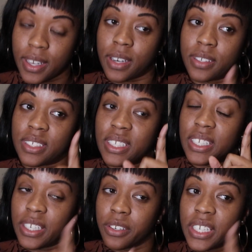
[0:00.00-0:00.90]
I was
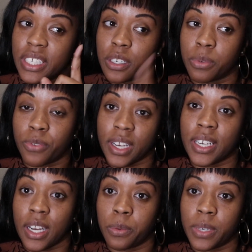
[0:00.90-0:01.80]
here a year before I
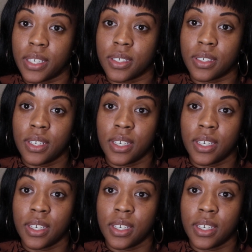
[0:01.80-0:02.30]
got a wig.